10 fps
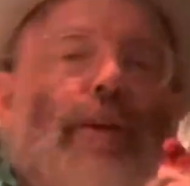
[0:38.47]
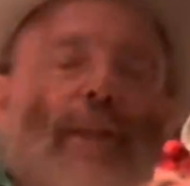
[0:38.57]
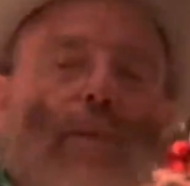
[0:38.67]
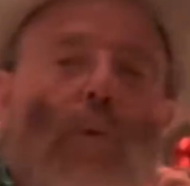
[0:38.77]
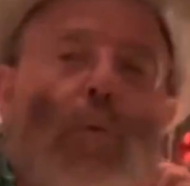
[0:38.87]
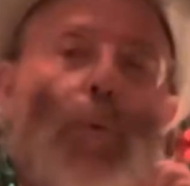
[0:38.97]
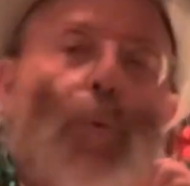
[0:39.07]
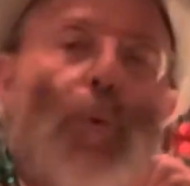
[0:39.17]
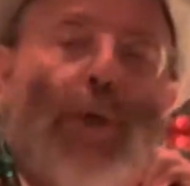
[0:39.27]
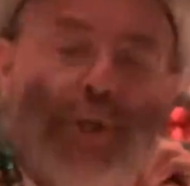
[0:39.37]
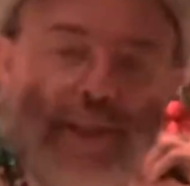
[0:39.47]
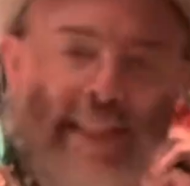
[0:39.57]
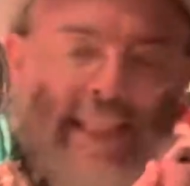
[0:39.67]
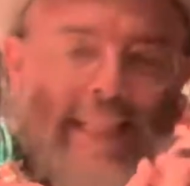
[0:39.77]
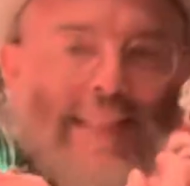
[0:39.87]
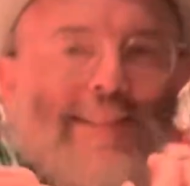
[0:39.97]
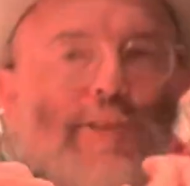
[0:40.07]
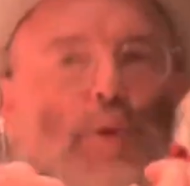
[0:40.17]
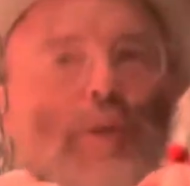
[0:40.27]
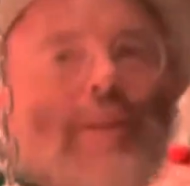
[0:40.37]
it becomes V.
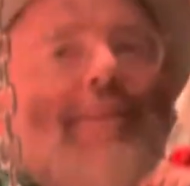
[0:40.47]
So